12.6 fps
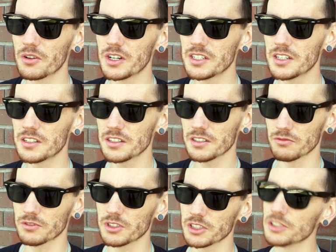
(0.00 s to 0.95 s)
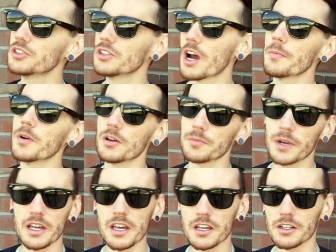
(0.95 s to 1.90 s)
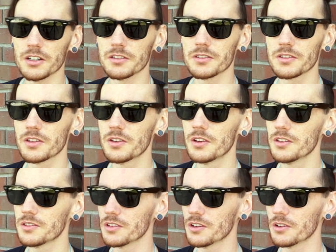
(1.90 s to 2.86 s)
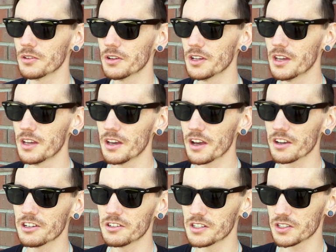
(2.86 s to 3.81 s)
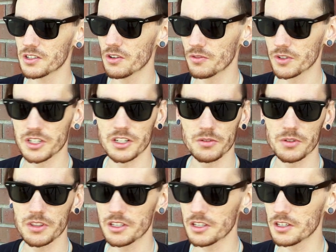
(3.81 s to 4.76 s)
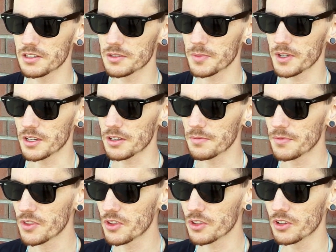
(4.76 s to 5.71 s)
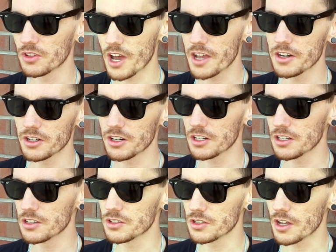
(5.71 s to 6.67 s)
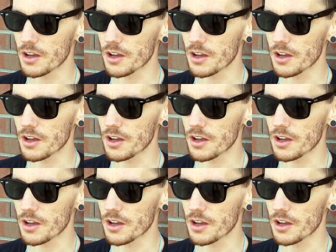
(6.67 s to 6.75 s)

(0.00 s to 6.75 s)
I tend to really strap on my Aeons, so I could have just overdid it with these, but the liner is,